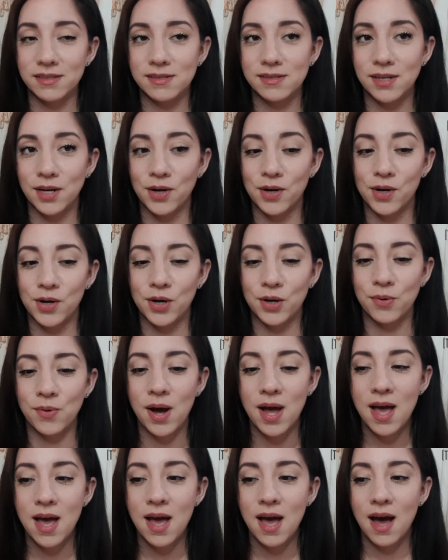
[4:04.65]
So
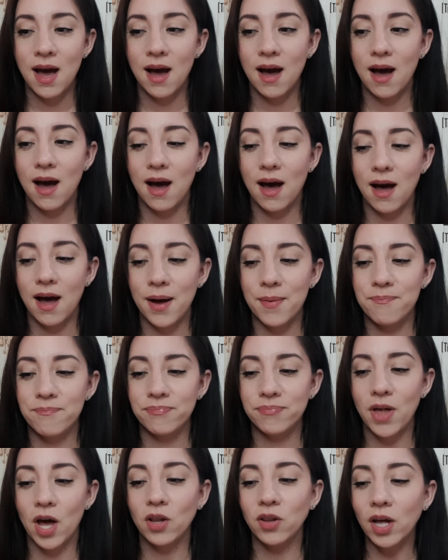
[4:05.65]

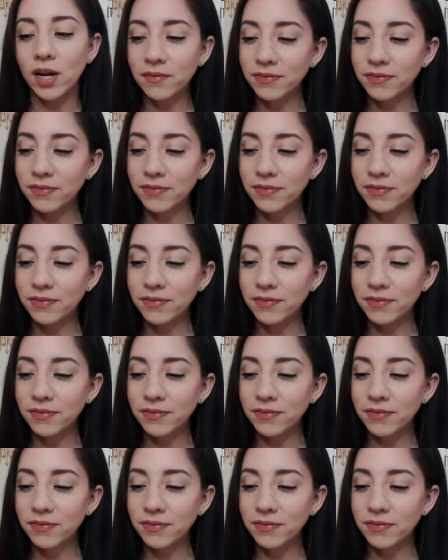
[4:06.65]
a lot